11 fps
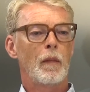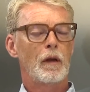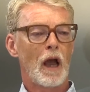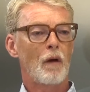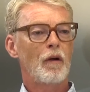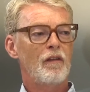
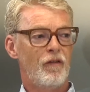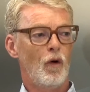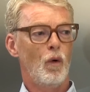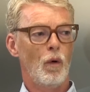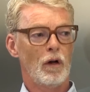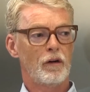going
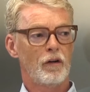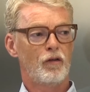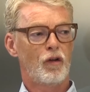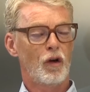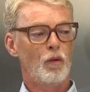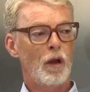forward,
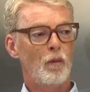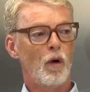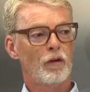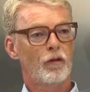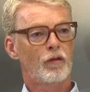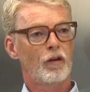do we
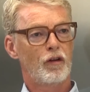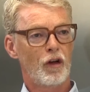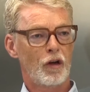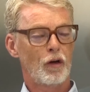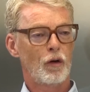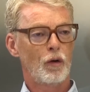want to
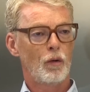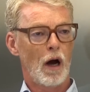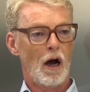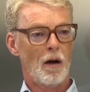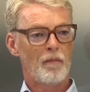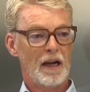do
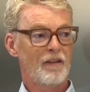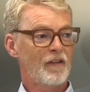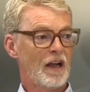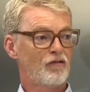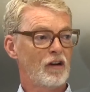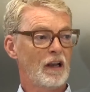our
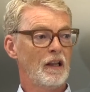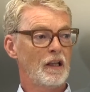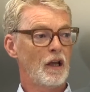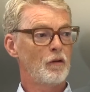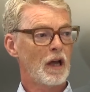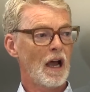manufacturing in
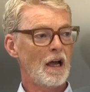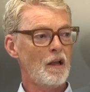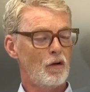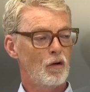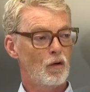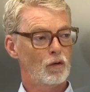the UK,
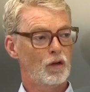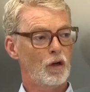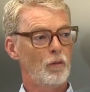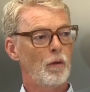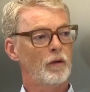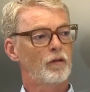or do
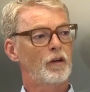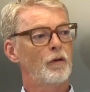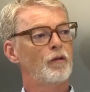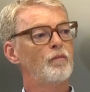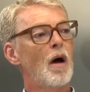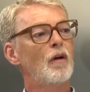we want to do
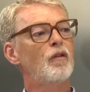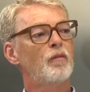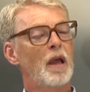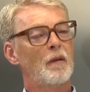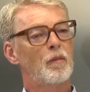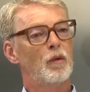as most
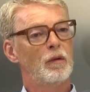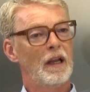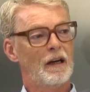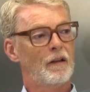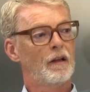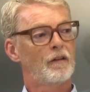people
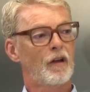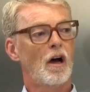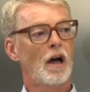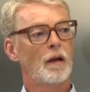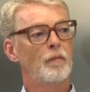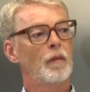did at the
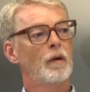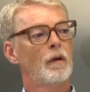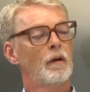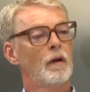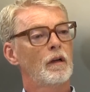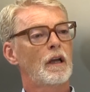time,
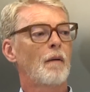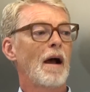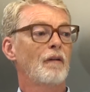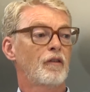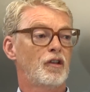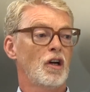go
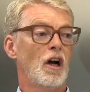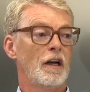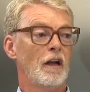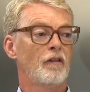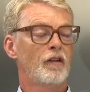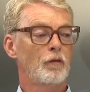out to
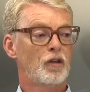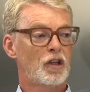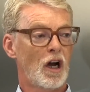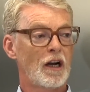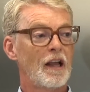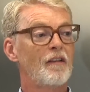China? So
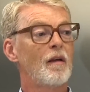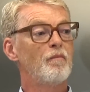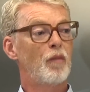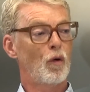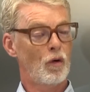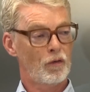Chinese
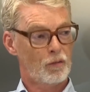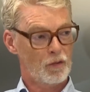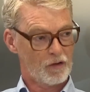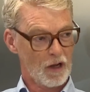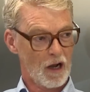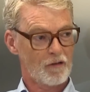imports were
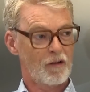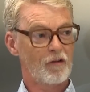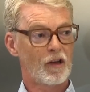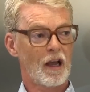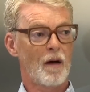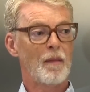starting
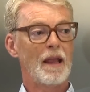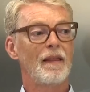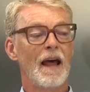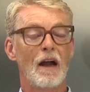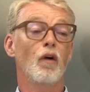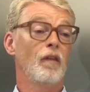to come in
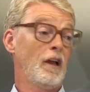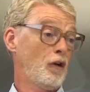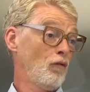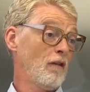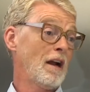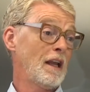then, or they'd
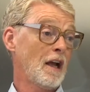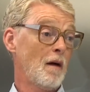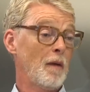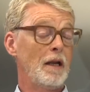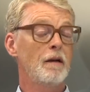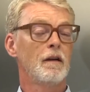already come
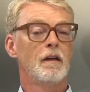in,